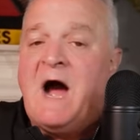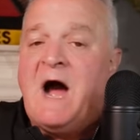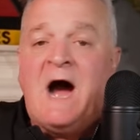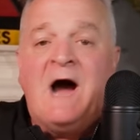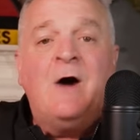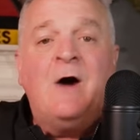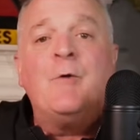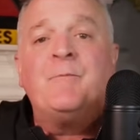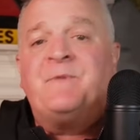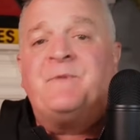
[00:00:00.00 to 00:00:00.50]

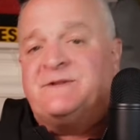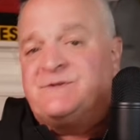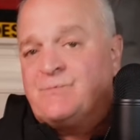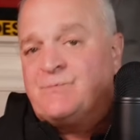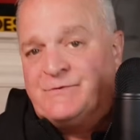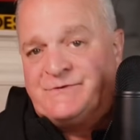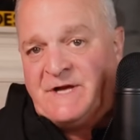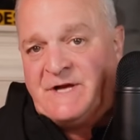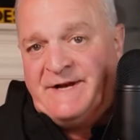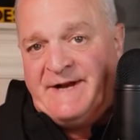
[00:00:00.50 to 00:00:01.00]
I hope that's
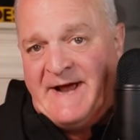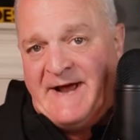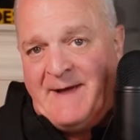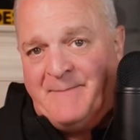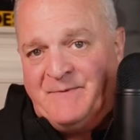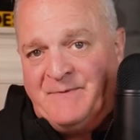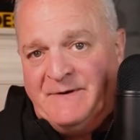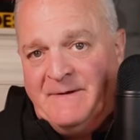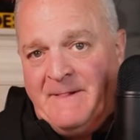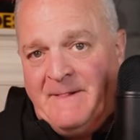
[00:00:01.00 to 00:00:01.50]
what's going to
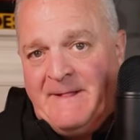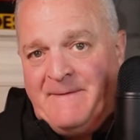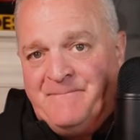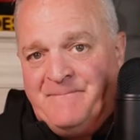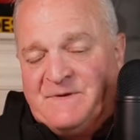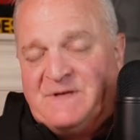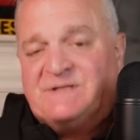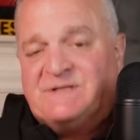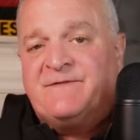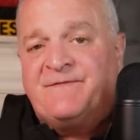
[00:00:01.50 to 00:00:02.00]
happen,
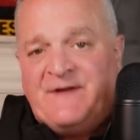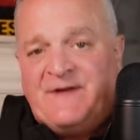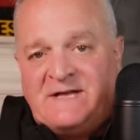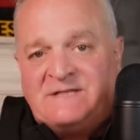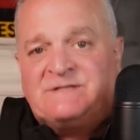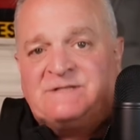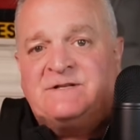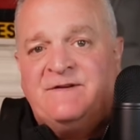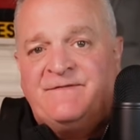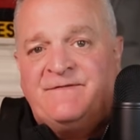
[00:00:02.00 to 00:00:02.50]
because if
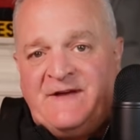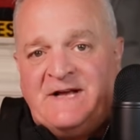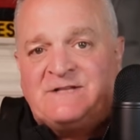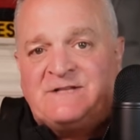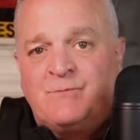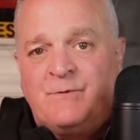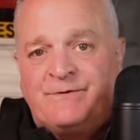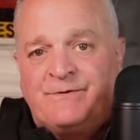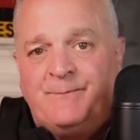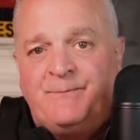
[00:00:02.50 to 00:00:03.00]

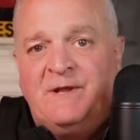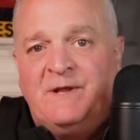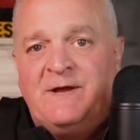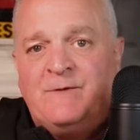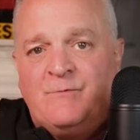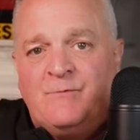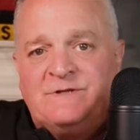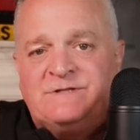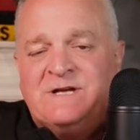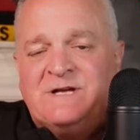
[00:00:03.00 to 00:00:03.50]
that's what the play
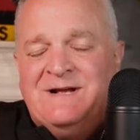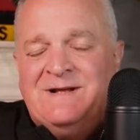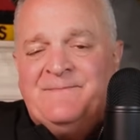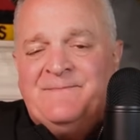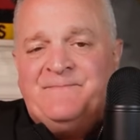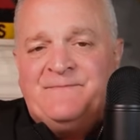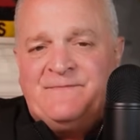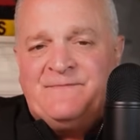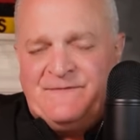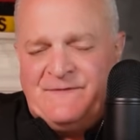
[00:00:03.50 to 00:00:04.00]
was,
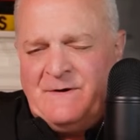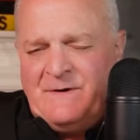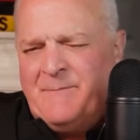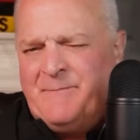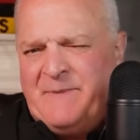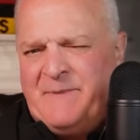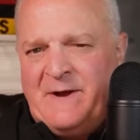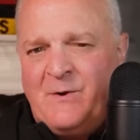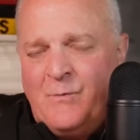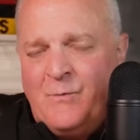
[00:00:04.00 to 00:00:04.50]
there are
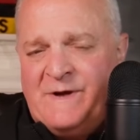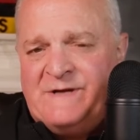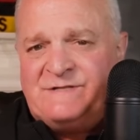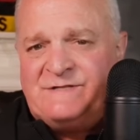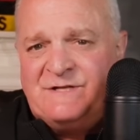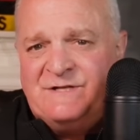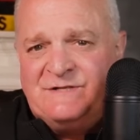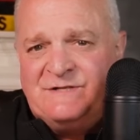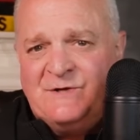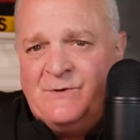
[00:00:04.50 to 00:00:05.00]
better ways
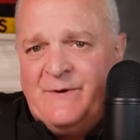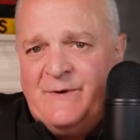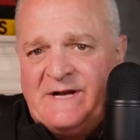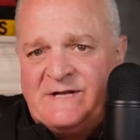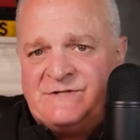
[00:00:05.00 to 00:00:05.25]
to do it.